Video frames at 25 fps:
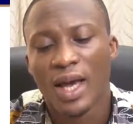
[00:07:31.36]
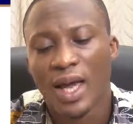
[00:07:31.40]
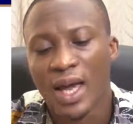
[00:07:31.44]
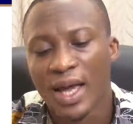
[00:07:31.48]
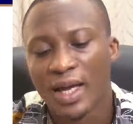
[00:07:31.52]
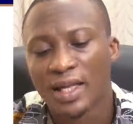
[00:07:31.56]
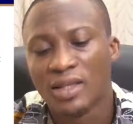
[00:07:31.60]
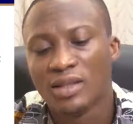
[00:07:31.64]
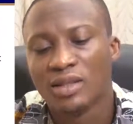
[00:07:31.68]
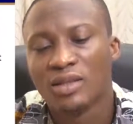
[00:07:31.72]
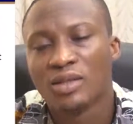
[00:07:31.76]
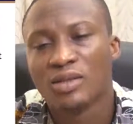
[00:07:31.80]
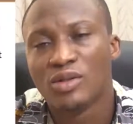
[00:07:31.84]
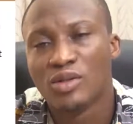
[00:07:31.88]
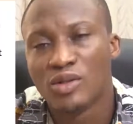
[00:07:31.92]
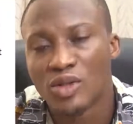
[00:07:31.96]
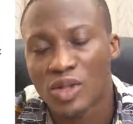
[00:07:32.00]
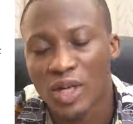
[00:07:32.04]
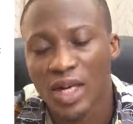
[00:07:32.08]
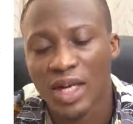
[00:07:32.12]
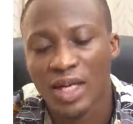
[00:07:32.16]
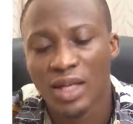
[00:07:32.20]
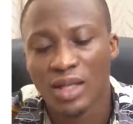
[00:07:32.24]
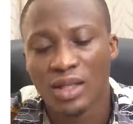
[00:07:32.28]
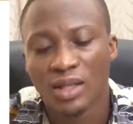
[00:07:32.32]
and
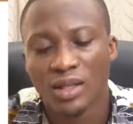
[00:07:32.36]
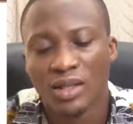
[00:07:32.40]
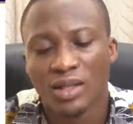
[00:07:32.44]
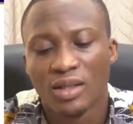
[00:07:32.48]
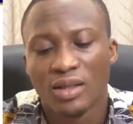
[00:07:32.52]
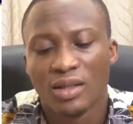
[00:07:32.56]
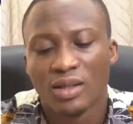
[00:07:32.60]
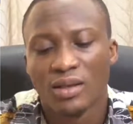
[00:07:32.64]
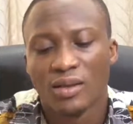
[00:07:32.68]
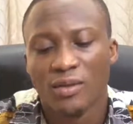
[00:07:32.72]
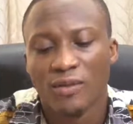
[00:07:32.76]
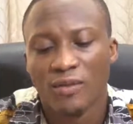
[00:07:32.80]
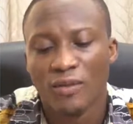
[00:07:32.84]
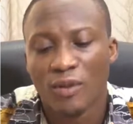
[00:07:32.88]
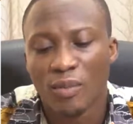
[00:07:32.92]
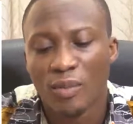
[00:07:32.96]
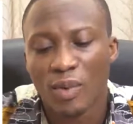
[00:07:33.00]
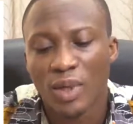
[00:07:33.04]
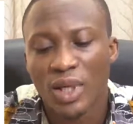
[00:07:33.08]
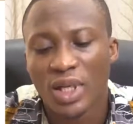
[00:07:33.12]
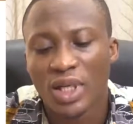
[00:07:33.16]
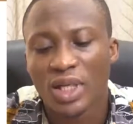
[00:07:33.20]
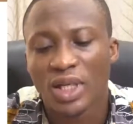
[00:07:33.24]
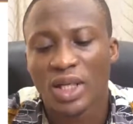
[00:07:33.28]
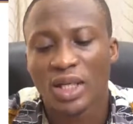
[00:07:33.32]
Dread
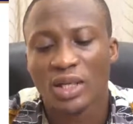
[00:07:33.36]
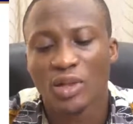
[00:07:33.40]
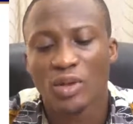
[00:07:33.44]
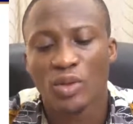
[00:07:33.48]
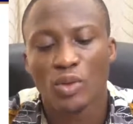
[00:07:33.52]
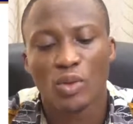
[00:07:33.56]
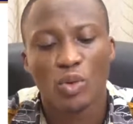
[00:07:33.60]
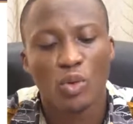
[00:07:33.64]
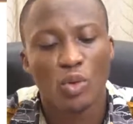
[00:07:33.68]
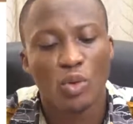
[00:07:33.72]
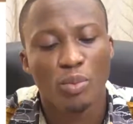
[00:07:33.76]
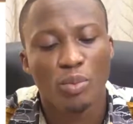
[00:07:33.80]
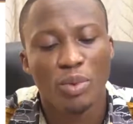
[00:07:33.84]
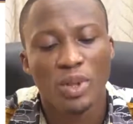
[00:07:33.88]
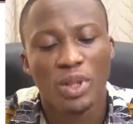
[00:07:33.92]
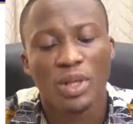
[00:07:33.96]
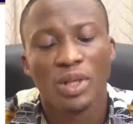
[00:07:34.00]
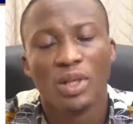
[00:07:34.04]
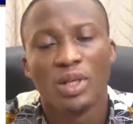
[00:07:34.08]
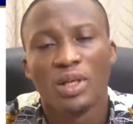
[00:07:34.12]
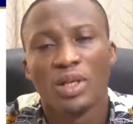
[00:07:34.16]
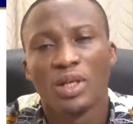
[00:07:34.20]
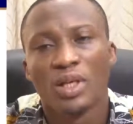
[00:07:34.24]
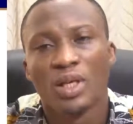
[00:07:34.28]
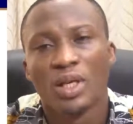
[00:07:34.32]
formulations could
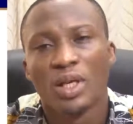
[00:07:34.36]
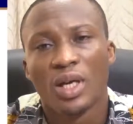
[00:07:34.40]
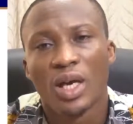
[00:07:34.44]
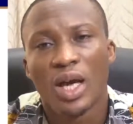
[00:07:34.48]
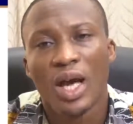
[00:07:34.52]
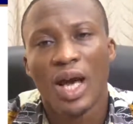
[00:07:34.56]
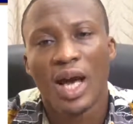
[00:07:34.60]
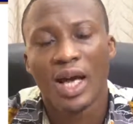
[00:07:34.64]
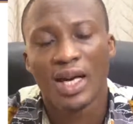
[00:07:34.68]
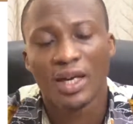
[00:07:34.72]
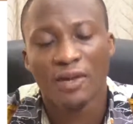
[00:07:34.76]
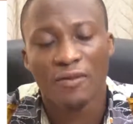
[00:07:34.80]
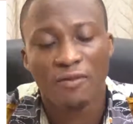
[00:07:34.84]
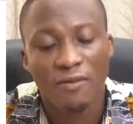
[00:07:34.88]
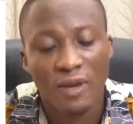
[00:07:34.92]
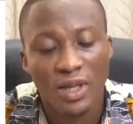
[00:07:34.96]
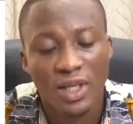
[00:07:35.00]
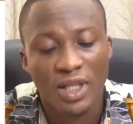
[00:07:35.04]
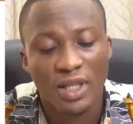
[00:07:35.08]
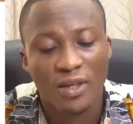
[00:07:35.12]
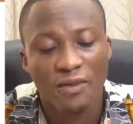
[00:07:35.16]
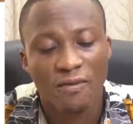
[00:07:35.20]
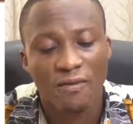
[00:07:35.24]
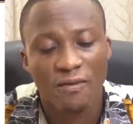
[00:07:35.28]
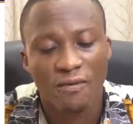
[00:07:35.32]
be an
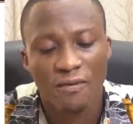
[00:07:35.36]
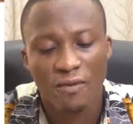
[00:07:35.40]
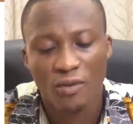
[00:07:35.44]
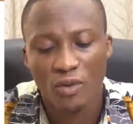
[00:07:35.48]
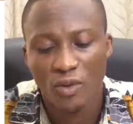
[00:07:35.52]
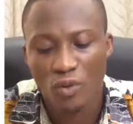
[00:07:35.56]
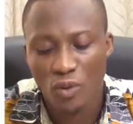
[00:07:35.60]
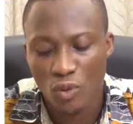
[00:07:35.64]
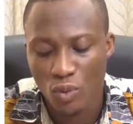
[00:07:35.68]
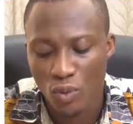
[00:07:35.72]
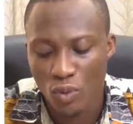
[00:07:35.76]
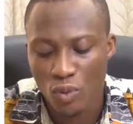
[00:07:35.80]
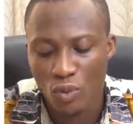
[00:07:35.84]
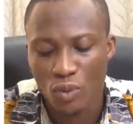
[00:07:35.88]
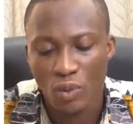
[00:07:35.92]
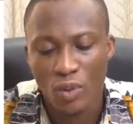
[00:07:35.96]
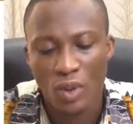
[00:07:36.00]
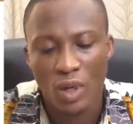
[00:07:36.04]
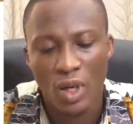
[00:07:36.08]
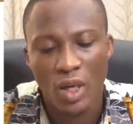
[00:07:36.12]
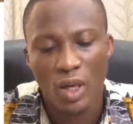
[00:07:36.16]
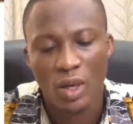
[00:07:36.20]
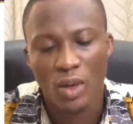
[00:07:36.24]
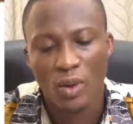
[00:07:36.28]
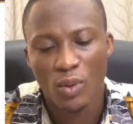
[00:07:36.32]
effective tool.
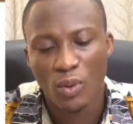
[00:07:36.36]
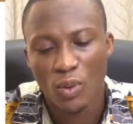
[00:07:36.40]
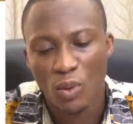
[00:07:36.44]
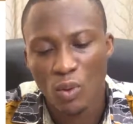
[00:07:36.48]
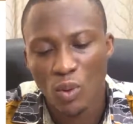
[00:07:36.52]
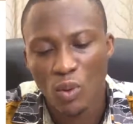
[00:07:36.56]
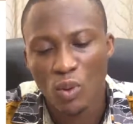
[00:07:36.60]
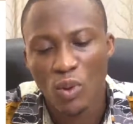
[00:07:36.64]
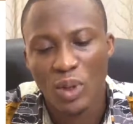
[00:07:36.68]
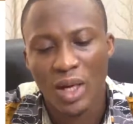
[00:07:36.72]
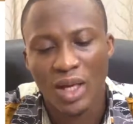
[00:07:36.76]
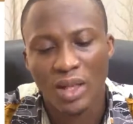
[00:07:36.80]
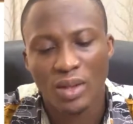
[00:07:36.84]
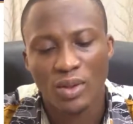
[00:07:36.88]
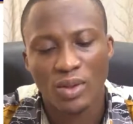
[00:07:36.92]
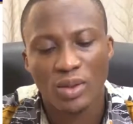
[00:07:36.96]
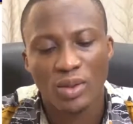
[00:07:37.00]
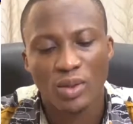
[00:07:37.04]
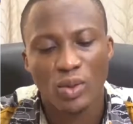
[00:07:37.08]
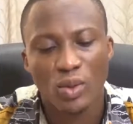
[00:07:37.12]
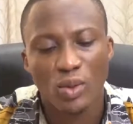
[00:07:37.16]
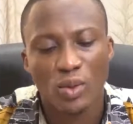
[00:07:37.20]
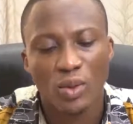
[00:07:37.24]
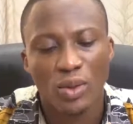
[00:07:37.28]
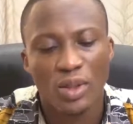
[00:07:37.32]
We'll look at
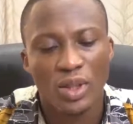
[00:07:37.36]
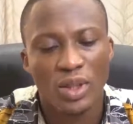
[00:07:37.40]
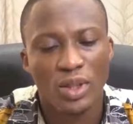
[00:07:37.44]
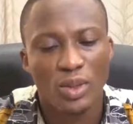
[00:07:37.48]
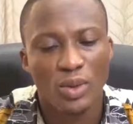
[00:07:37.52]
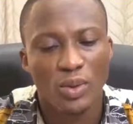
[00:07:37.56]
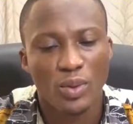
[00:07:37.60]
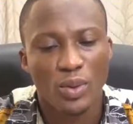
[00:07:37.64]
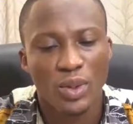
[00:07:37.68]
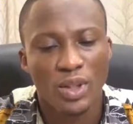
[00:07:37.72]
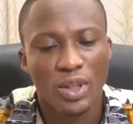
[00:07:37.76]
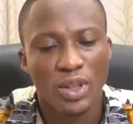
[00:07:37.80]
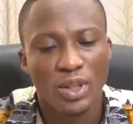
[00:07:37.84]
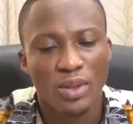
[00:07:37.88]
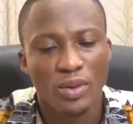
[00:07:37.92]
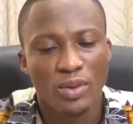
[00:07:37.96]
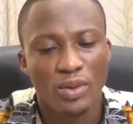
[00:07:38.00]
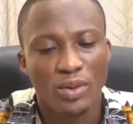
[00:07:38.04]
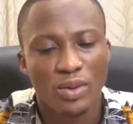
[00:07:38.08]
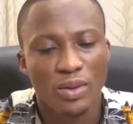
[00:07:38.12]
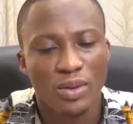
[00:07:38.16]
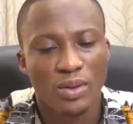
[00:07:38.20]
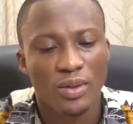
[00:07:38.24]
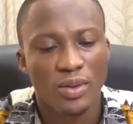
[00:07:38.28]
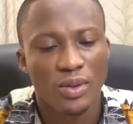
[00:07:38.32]
those into
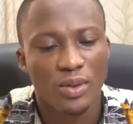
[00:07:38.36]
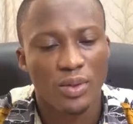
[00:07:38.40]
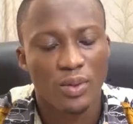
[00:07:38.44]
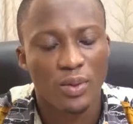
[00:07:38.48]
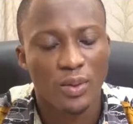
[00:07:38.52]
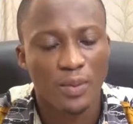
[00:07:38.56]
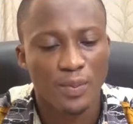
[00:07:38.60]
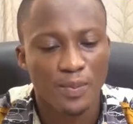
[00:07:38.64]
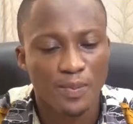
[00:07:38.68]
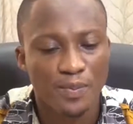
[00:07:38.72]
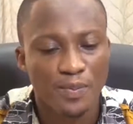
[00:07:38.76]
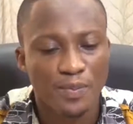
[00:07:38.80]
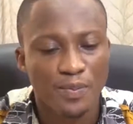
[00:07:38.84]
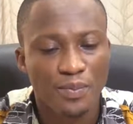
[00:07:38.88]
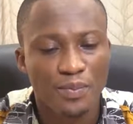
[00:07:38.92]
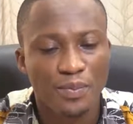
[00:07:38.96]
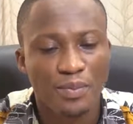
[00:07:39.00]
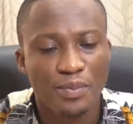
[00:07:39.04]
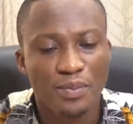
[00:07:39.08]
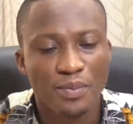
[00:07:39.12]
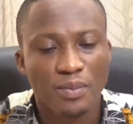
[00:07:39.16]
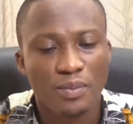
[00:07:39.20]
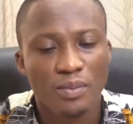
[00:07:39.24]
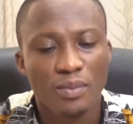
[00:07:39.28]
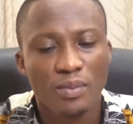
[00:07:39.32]
details soon.
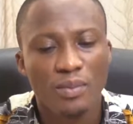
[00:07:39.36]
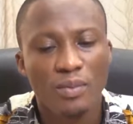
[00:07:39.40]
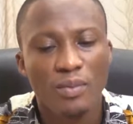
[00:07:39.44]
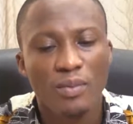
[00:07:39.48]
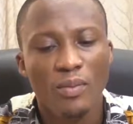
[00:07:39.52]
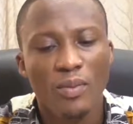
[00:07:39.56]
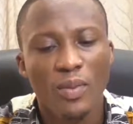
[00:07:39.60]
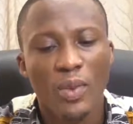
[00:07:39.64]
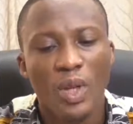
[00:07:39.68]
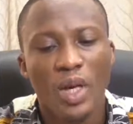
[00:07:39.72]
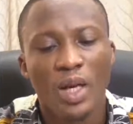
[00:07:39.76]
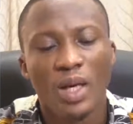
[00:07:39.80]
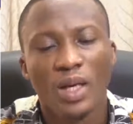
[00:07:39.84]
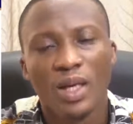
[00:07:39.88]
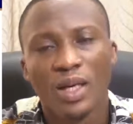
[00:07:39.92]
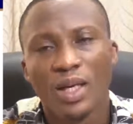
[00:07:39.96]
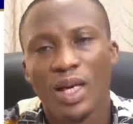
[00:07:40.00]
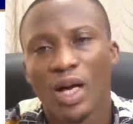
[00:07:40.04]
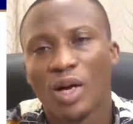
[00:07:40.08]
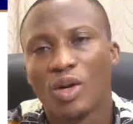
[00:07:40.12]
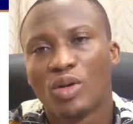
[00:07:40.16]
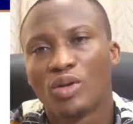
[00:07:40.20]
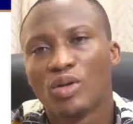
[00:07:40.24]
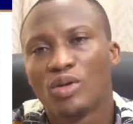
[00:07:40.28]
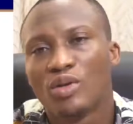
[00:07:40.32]

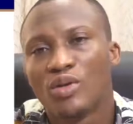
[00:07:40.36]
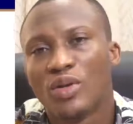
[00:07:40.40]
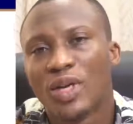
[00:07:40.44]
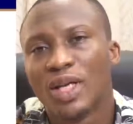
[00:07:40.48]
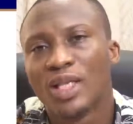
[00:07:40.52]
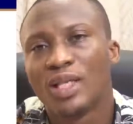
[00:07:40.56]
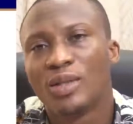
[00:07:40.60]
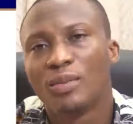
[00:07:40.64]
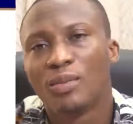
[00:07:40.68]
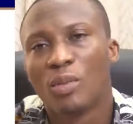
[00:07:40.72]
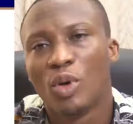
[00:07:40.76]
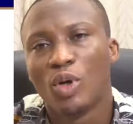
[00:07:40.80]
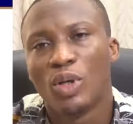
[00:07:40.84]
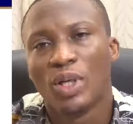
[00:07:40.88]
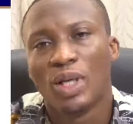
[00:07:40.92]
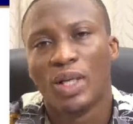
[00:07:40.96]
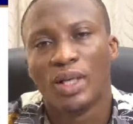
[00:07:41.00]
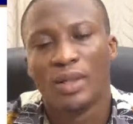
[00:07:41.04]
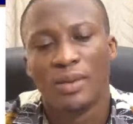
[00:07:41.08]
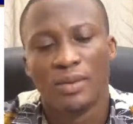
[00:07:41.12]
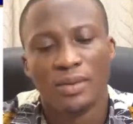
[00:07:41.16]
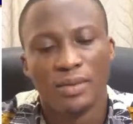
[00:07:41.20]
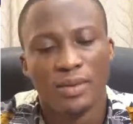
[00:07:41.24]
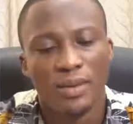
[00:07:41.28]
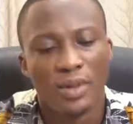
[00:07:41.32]
Now, threat
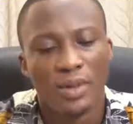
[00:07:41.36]
modeling.